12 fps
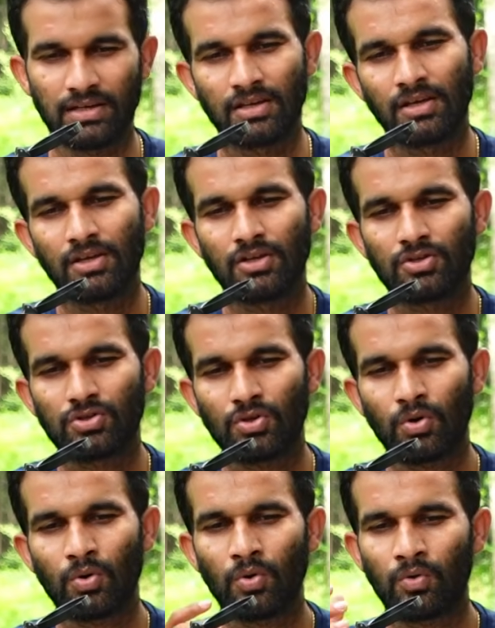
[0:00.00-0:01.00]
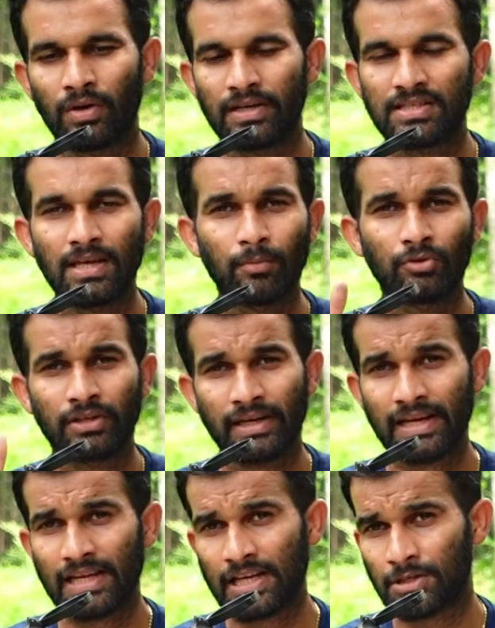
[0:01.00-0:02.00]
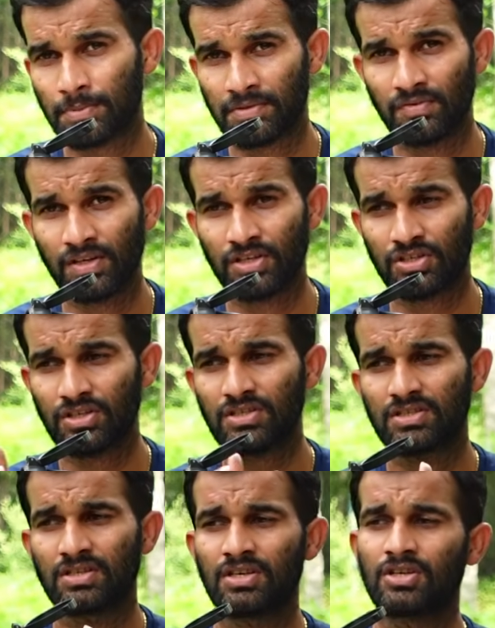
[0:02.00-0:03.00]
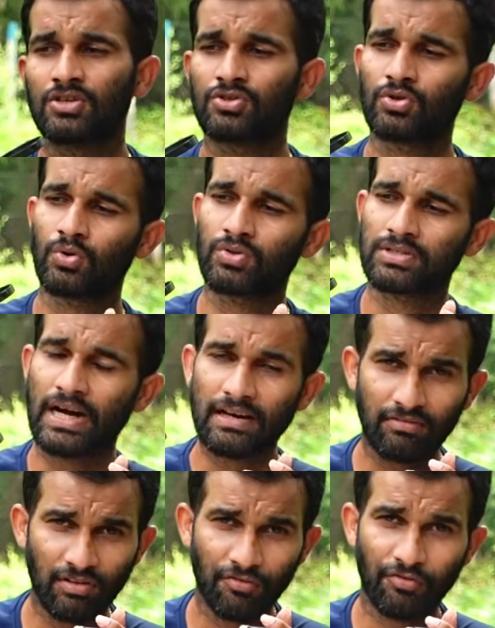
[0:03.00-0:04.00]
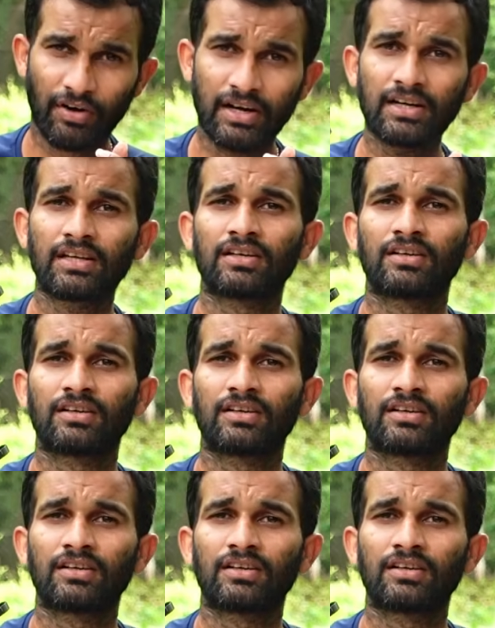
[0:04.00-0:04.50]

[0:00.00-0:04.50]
So let's see about the technical specifications. So starting in the front,